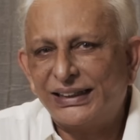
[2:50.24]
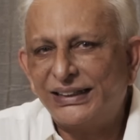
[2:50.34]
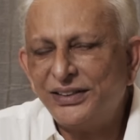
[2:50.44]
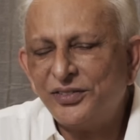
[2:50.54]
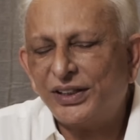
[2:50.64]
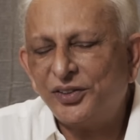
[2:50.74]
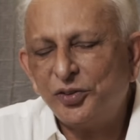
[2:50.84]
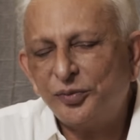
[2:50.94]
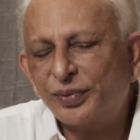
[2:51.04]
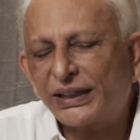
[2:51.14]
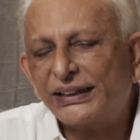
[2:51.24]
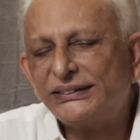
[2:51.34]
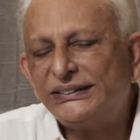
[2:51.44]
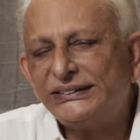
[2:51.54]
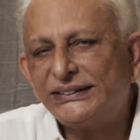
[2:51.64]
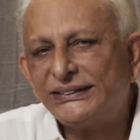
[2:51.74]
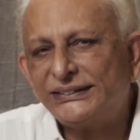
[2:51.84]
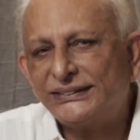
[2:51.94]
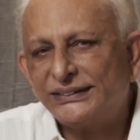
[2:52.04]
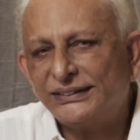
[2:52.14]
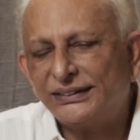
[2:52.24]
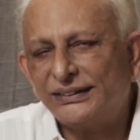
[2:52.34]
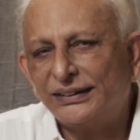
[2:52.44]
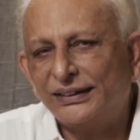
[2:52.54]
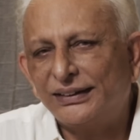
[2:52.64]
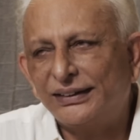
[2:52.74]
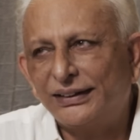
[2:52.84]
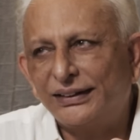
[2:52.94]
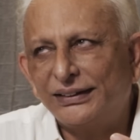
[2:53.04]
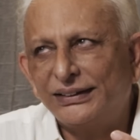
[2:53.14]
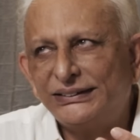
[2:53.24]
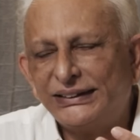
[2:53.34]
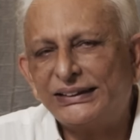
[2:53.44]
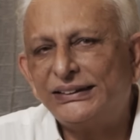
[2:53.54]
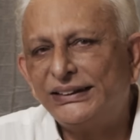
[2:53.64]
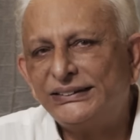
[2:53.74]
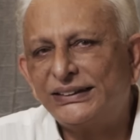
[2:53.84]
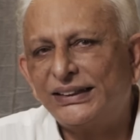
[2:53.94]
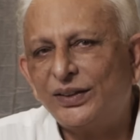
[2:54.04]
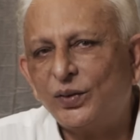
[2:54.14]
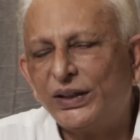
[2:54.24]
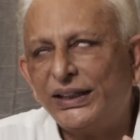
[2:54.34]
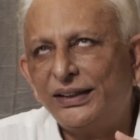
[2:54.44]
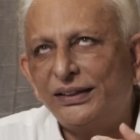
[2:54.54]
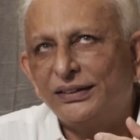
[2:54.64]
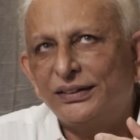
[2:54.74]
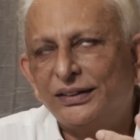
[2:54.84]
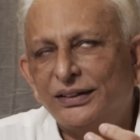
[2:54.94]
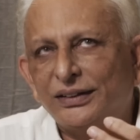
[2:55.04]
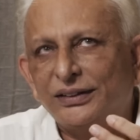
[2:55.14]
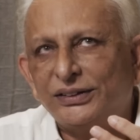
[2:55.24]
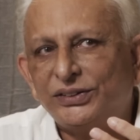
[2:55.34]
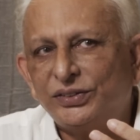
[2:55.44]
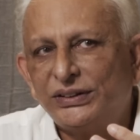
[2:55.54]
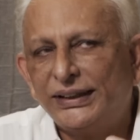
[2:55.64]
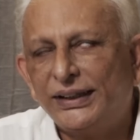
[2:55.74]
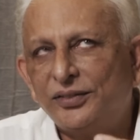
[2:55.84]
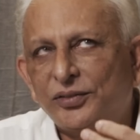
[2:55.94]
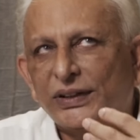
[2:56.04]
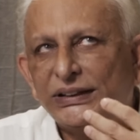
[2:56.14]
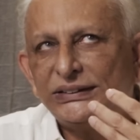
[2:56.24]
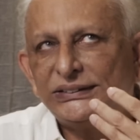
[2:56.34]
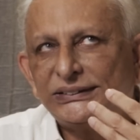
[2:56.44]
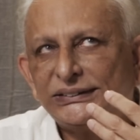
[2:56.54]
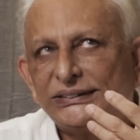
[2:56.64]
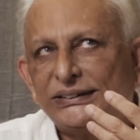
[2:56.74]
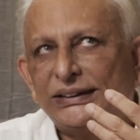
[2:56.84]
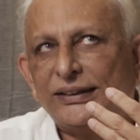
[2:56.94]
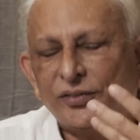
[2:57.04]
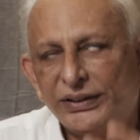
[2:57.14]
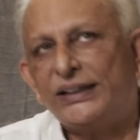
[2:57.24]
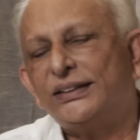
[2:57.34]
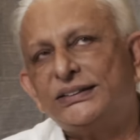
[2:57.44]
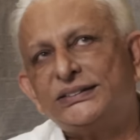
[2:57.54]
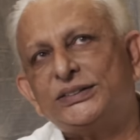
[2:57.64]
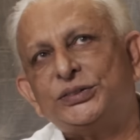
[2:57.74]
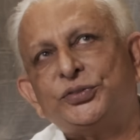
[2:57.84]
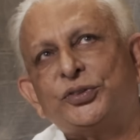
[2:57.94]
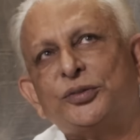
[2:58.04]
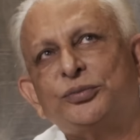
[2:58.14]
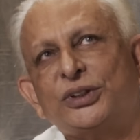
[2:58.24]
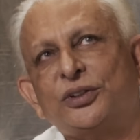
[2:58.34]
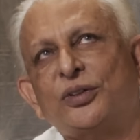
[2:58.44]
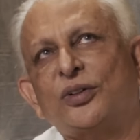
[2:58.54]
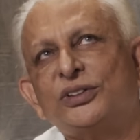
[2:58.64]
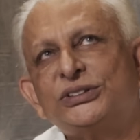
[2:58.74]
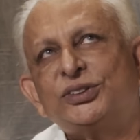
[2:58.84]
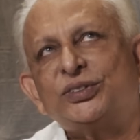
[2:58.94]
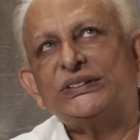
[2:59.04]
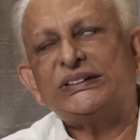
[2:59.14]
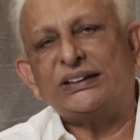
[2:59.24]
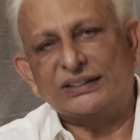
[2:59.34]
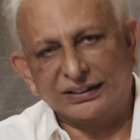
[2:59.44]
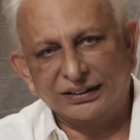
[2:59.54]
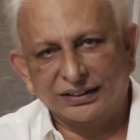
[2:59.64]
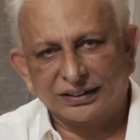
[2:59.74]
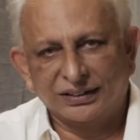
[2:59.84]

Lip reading: Anyone who practices the techniques required to take one's awareness from the gross to the subtle